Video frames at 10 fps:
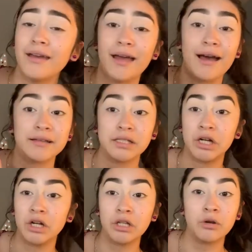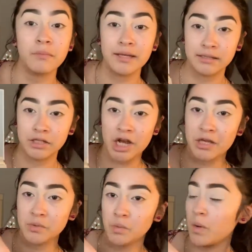has her little message
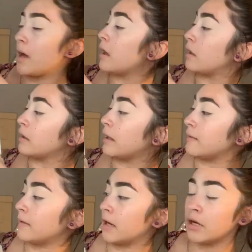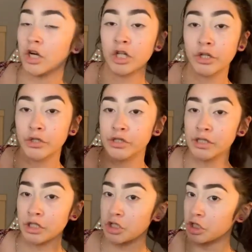as well, and then her little
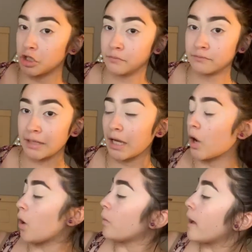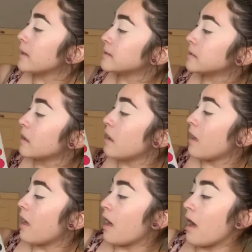signature like always.
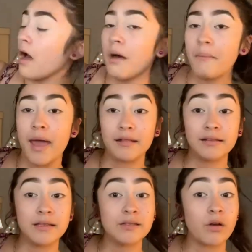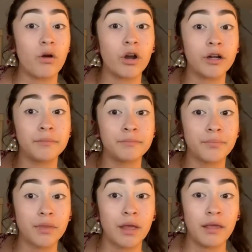And these are
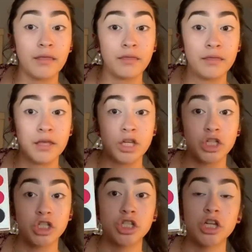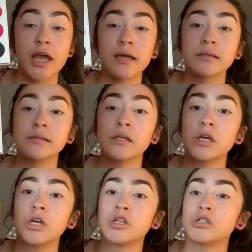the shades.
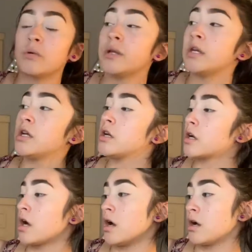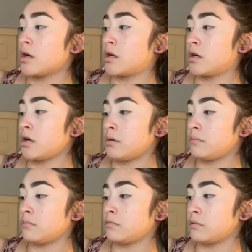So in here
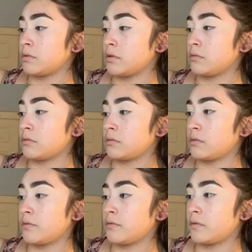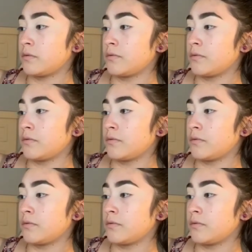come 1, 2, 3, 4,